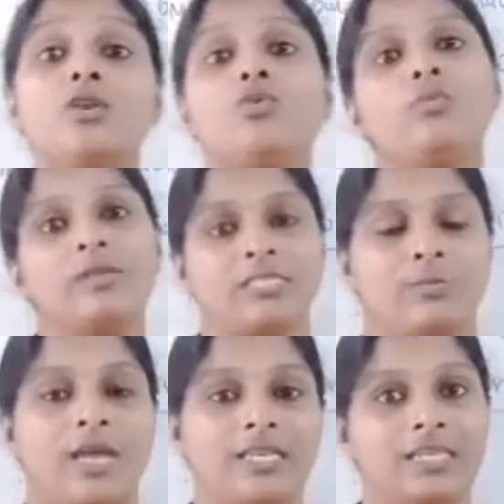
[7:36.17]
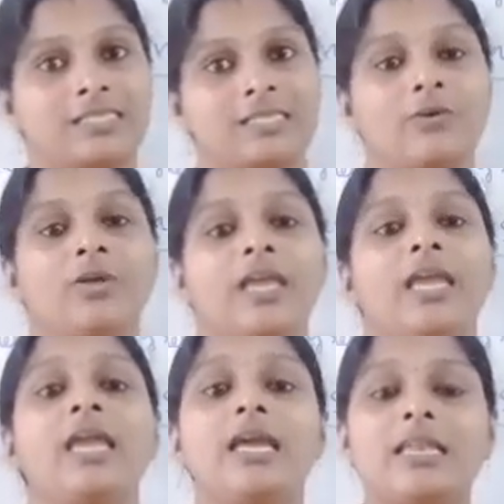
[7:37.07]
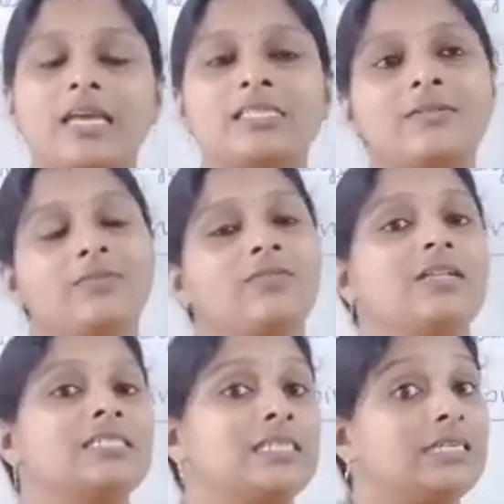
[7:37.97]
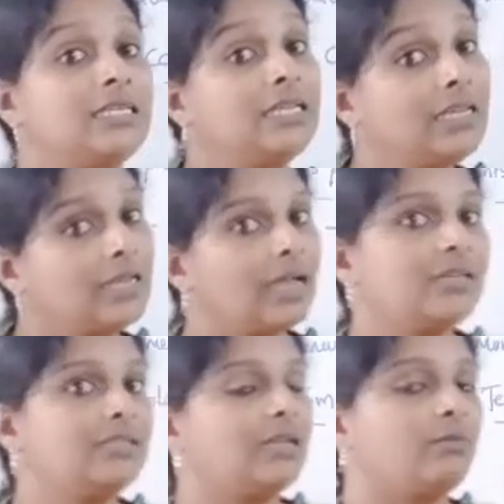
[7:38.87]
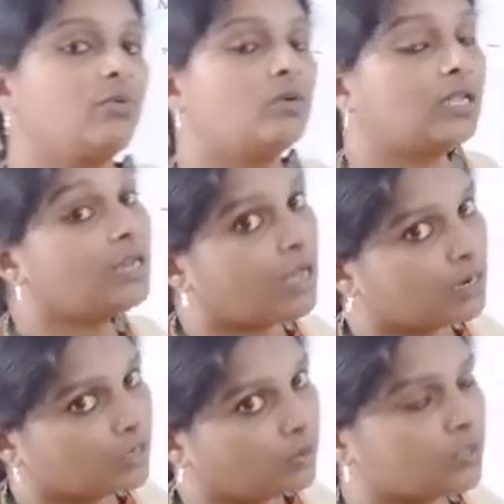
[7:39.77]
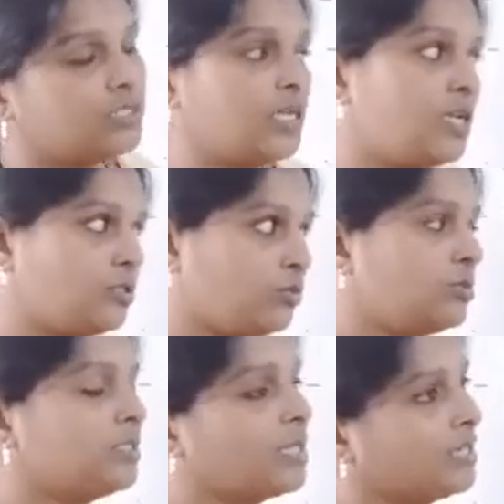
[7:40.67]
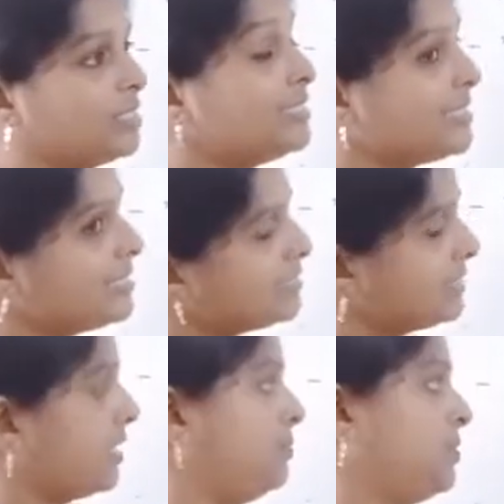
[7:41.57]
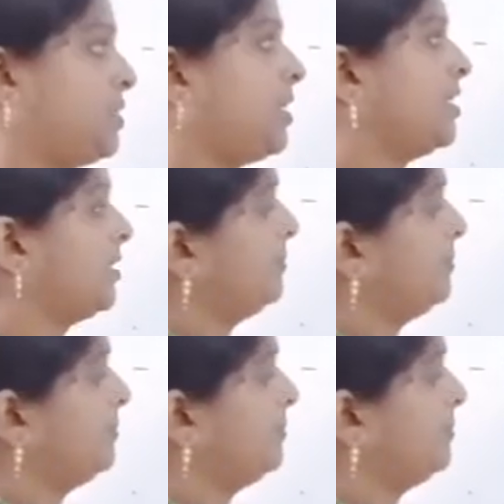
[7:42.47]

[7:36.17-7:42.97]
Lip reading: numismatics. Okay, next we will study another important archaeological source, that is inscription.